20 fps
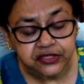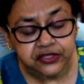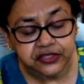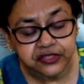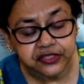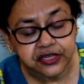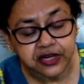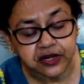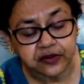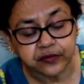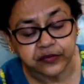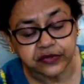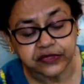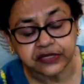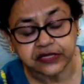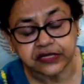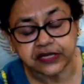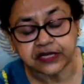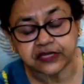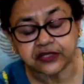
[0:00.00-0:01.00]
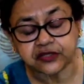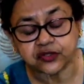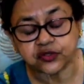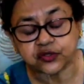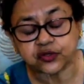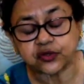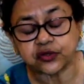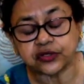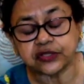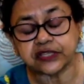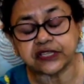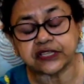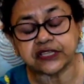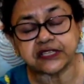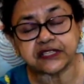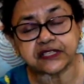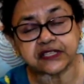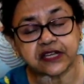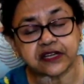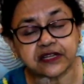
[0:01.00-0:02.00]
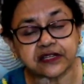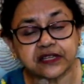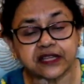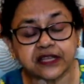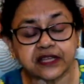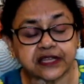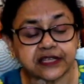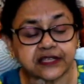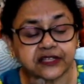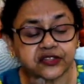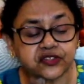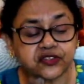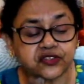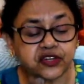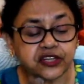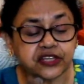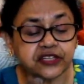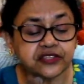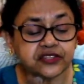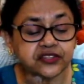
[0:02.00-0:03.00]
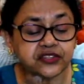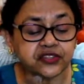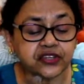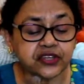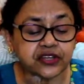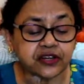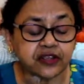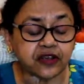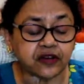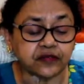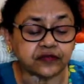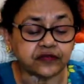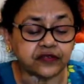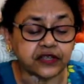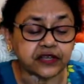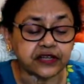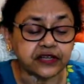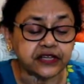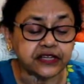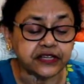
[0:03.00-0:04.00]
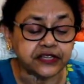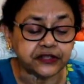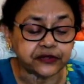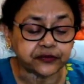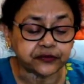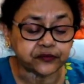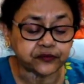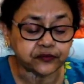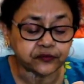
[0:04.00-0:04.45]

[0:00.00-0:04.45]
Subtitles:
intermedius. So these are the extensor of the knee.